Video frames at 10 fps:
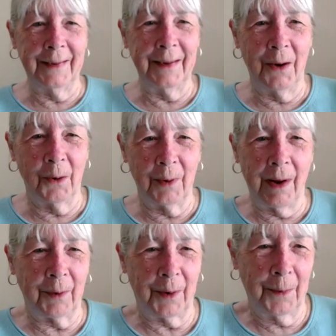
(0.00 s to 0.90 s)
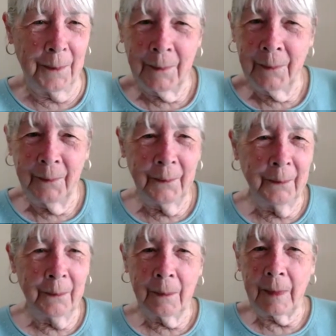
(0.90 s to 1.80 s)
No, never.
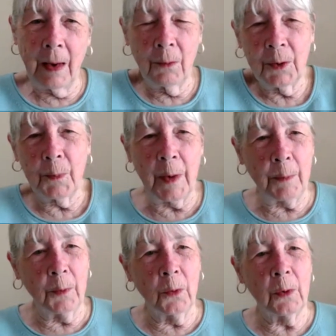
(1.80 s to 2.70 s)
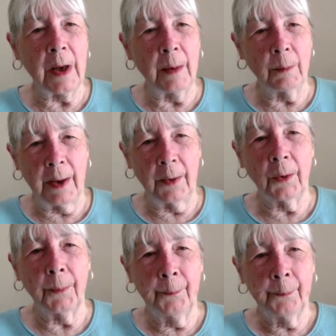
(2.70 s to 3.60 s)
That was people who came
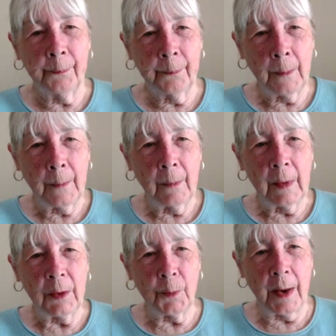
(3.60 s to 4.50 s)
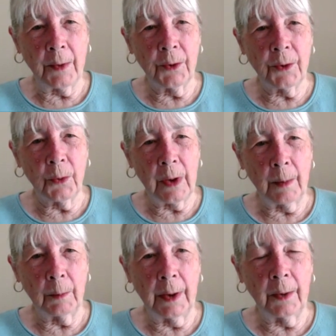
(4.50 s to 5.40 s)
later, Spaniards who
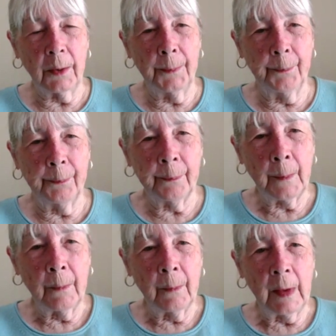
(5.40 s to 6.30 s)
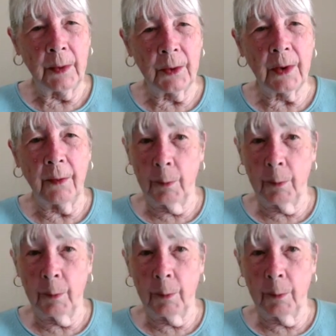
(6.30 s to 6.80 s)
came later, enslaved.